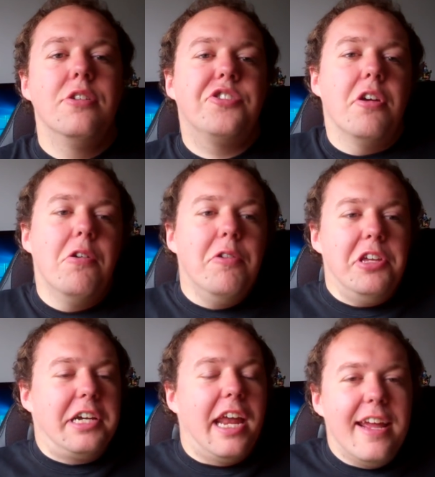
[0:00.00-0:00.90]
So
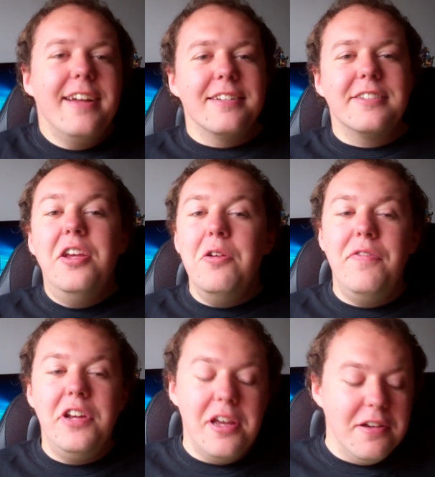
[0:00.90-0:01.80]
you're getting two
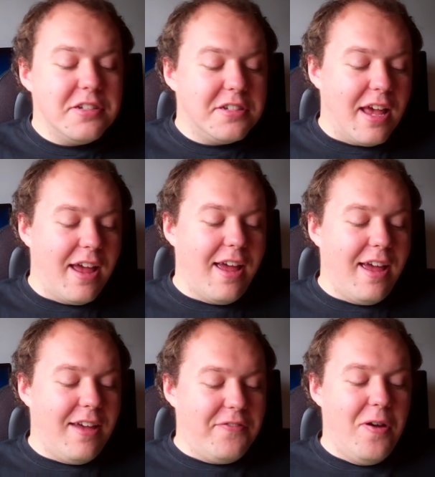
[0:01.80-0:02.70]
videos
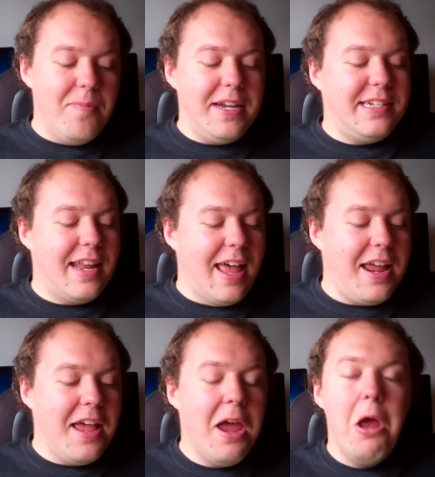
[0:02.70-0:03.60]
for me today,